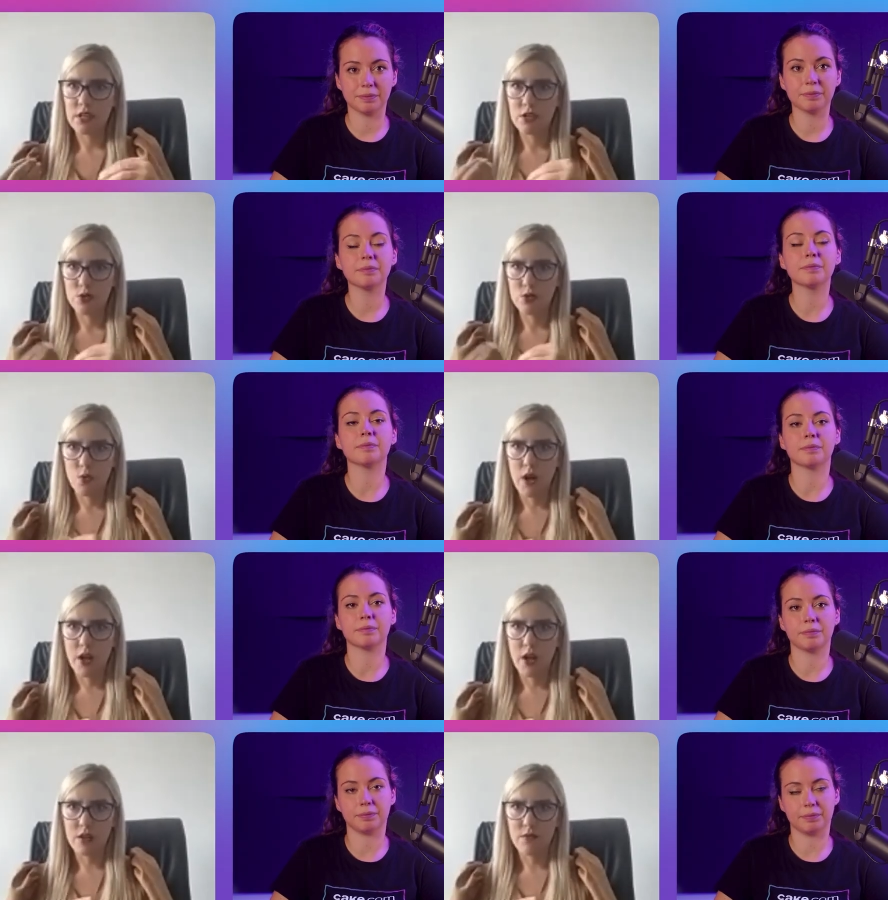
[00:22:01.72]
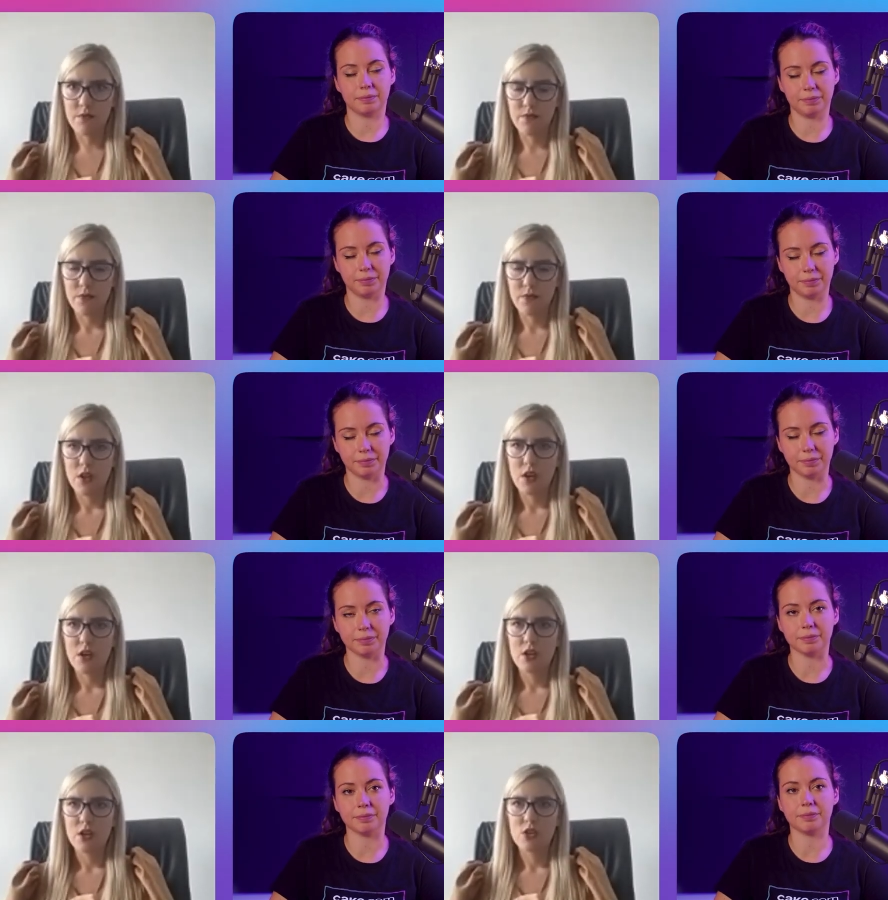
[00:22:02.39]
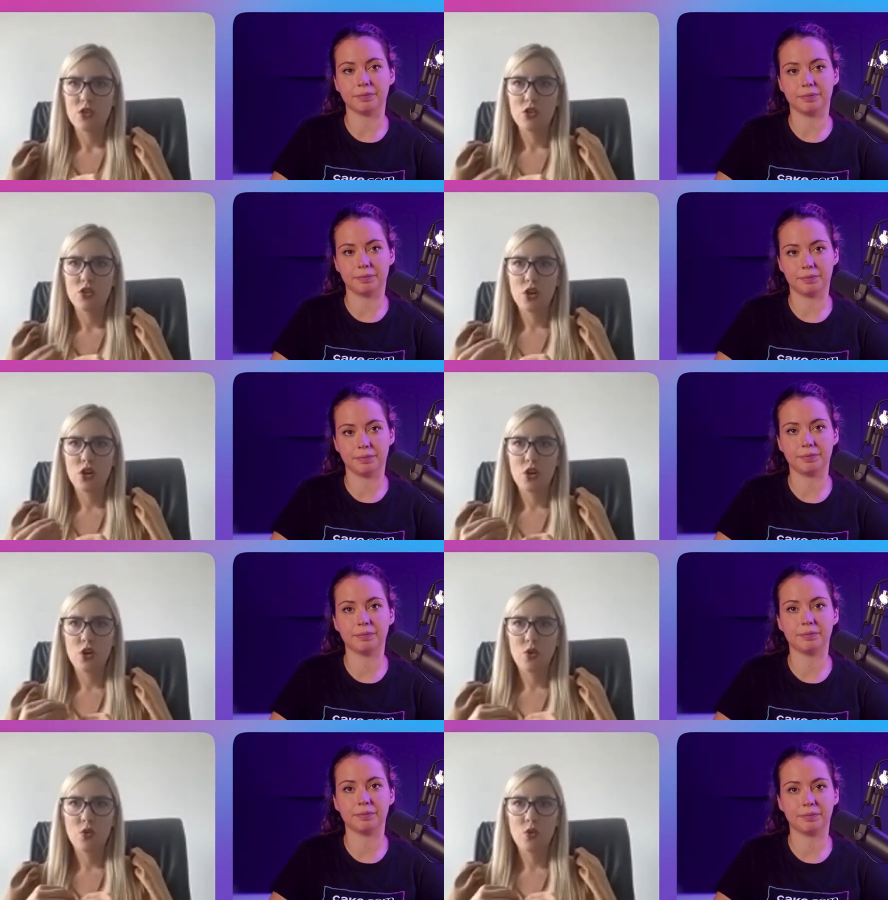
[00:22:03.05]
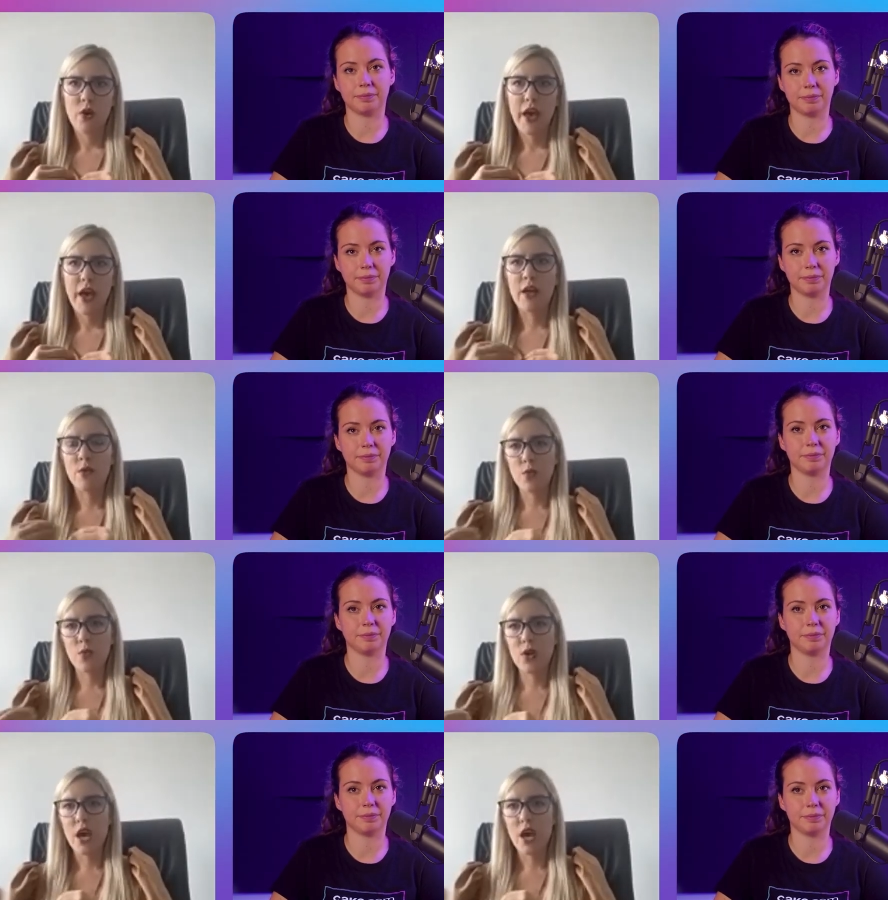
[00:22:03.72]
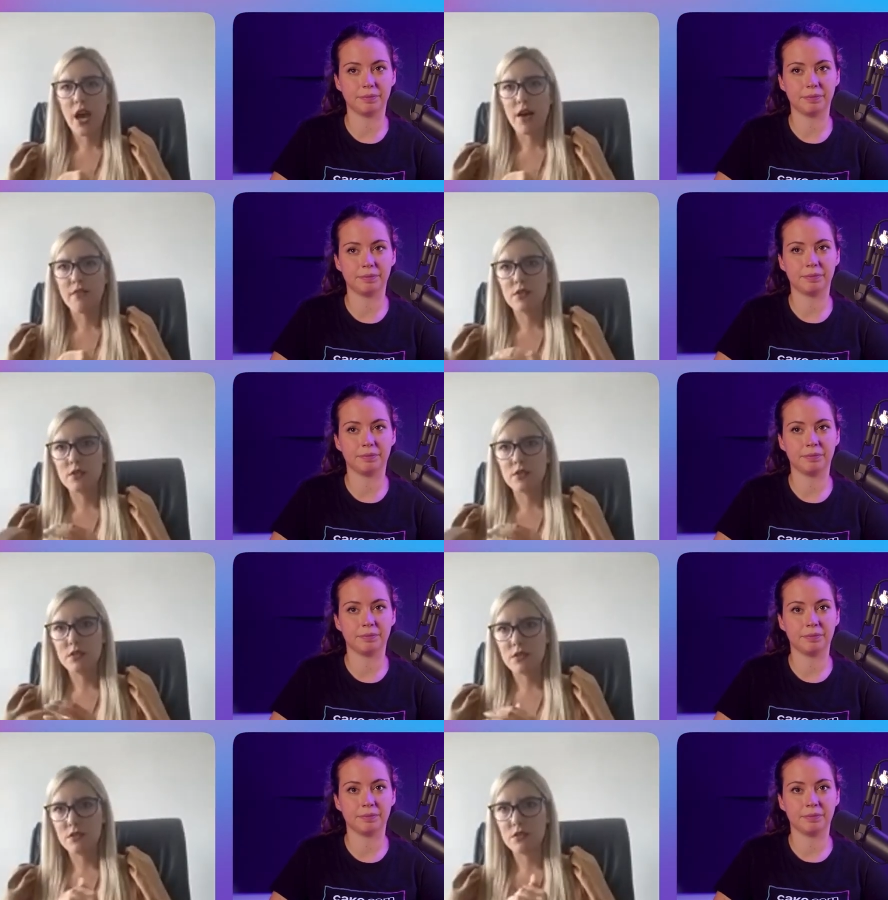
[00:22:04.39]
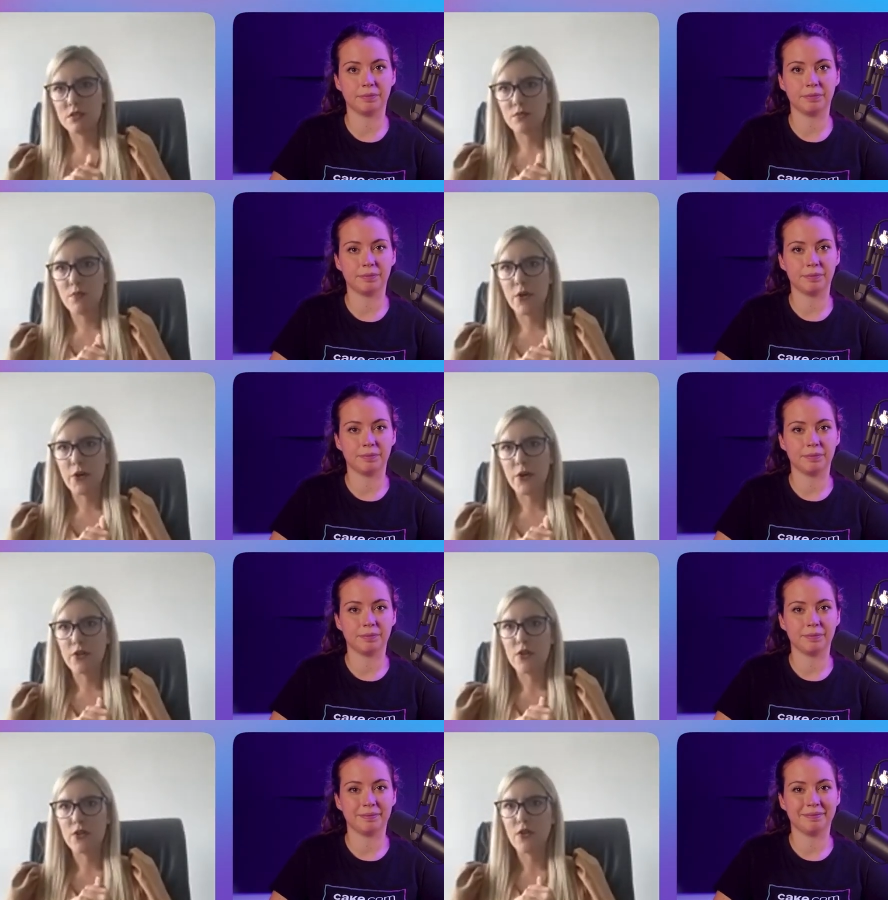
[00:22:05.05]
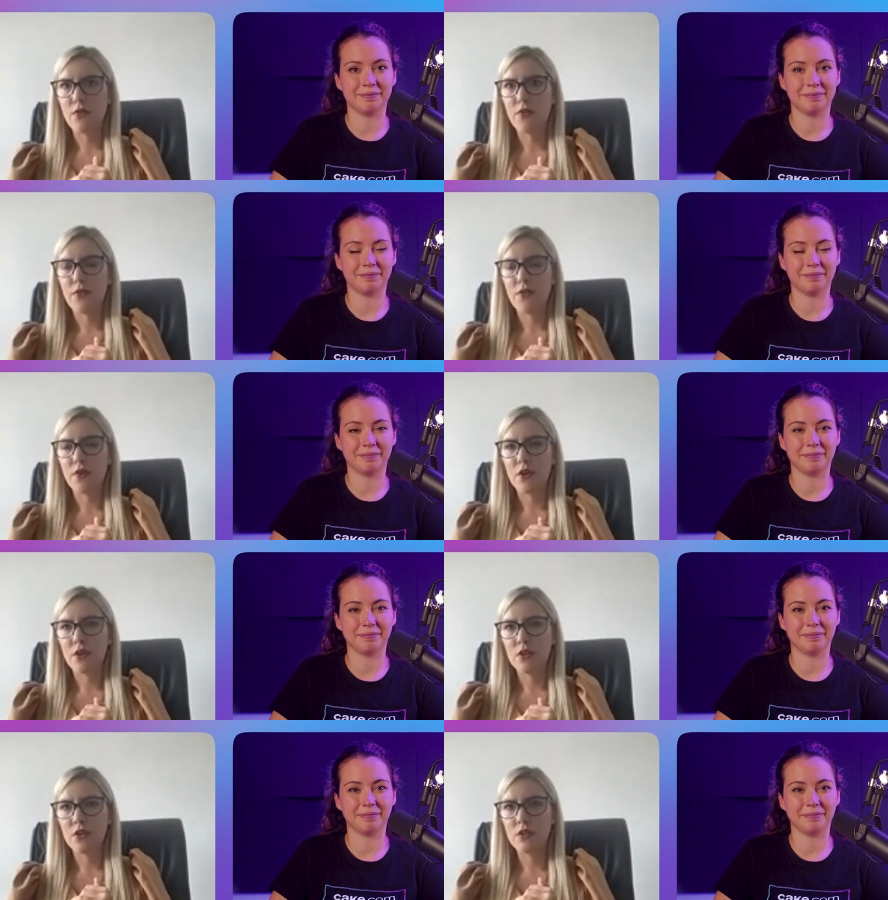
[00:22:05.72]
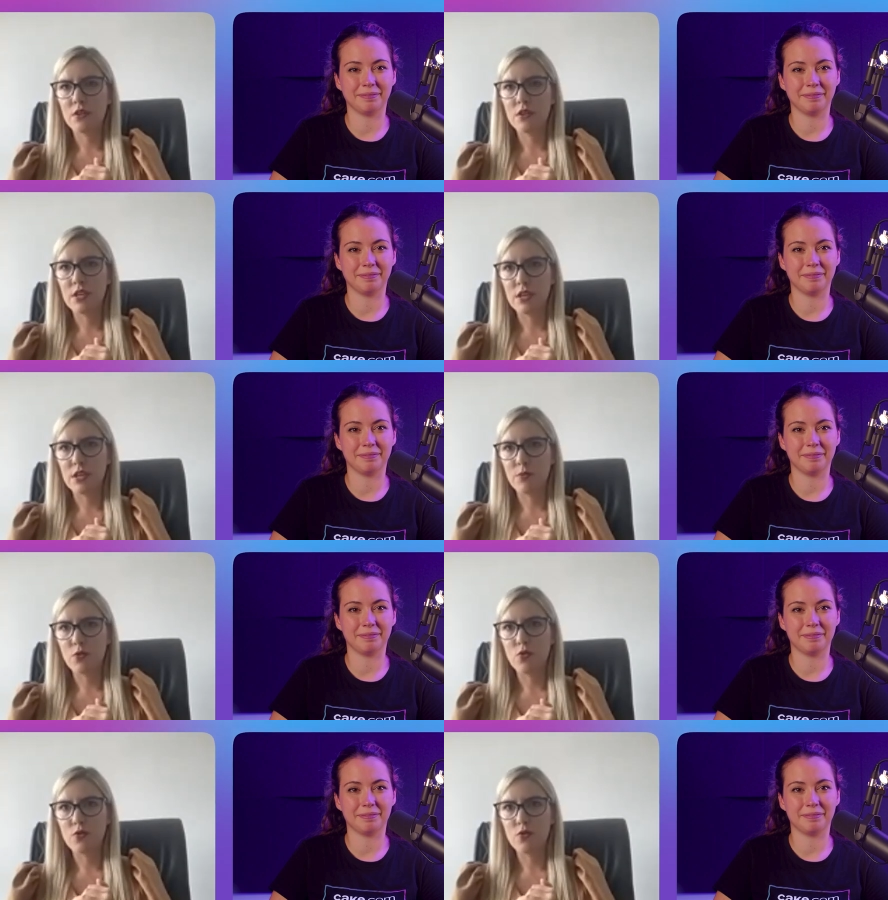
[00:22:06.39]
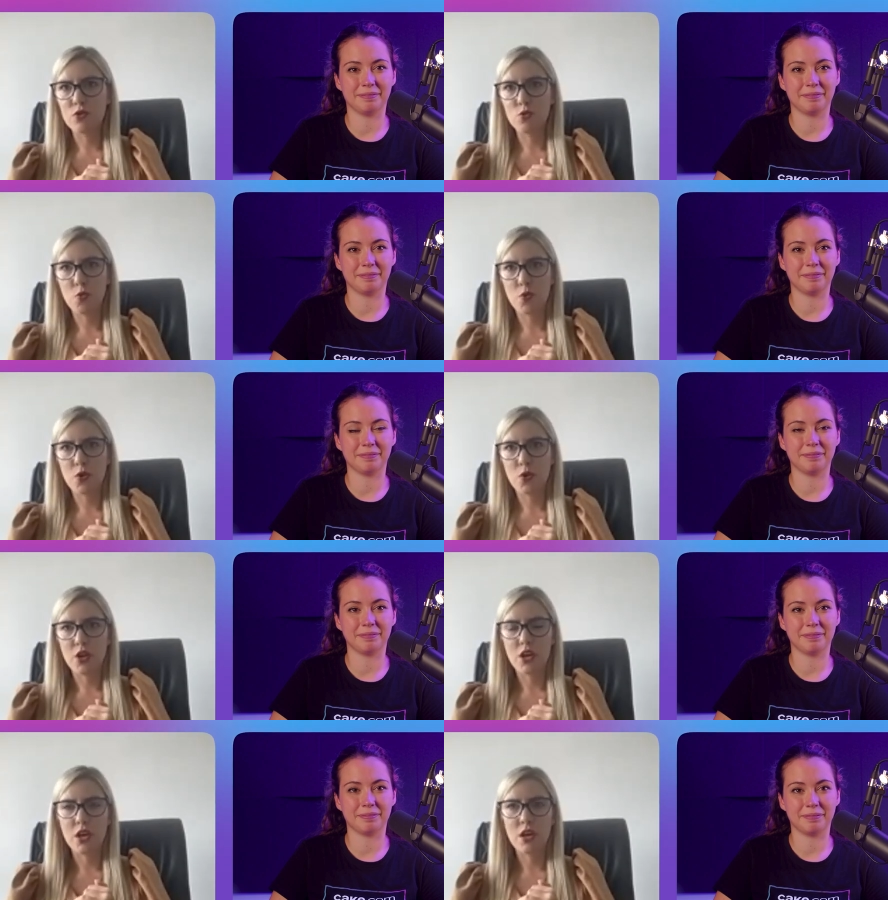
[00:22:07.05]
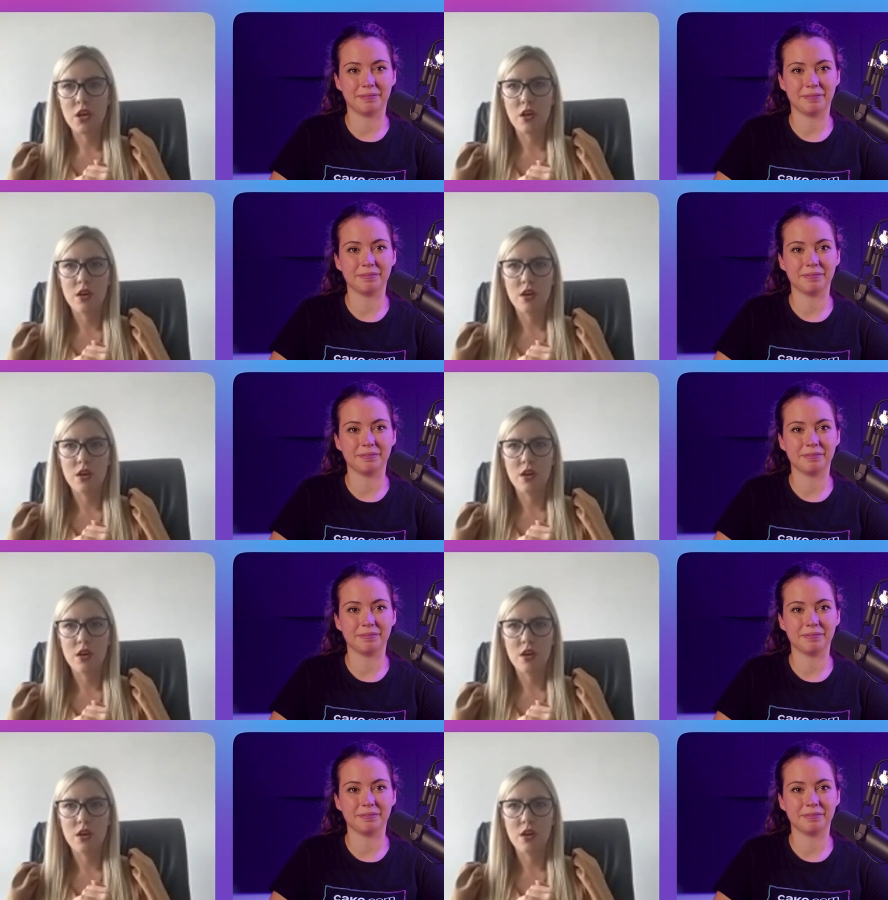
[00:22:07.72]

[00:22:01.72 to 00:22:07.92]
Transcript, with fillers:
Speaker 1: as well. Mm-hmm. So, and we have a certain part of uh, the team who is working